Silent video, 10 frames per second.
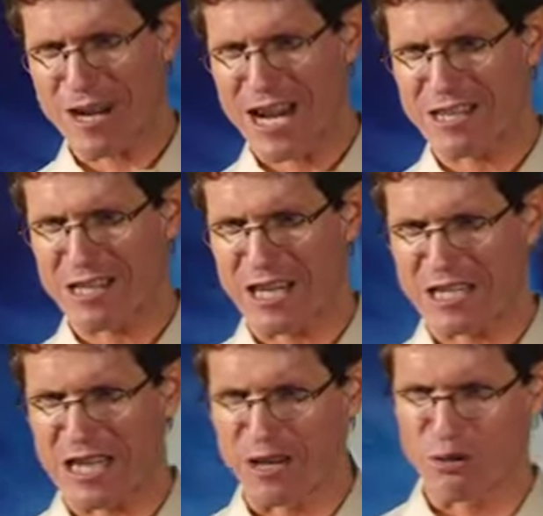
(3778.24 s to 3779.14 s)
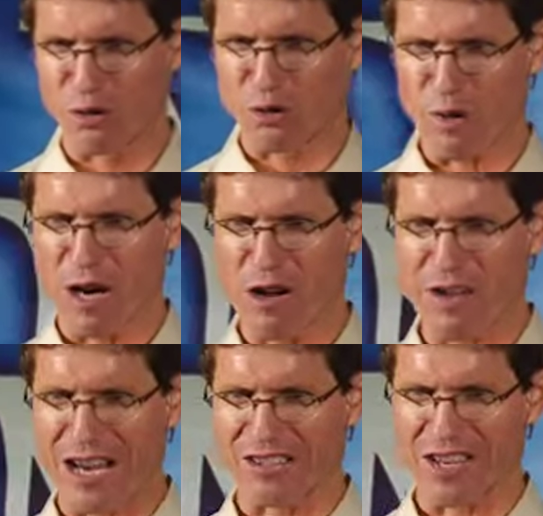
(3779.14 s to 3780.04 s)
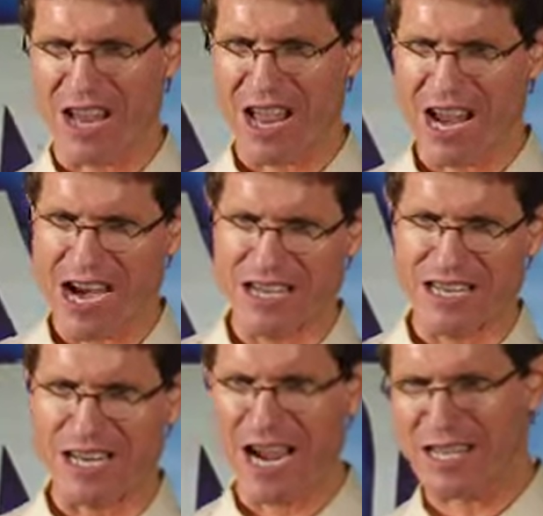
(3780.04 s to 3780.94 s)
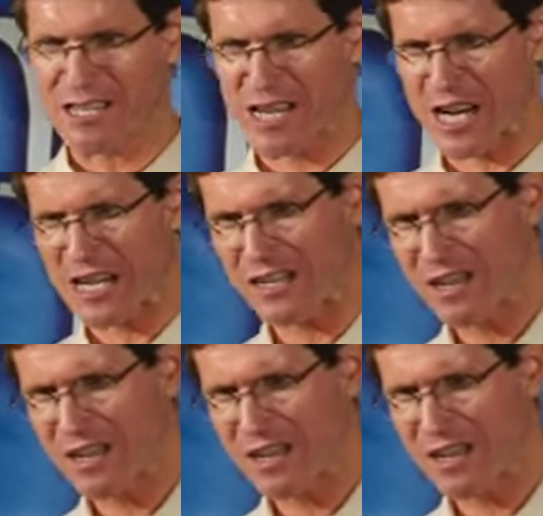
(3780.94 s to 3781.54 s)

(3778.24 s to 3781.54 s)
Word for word: 18, 10 through 12, Isaiah 8, 19,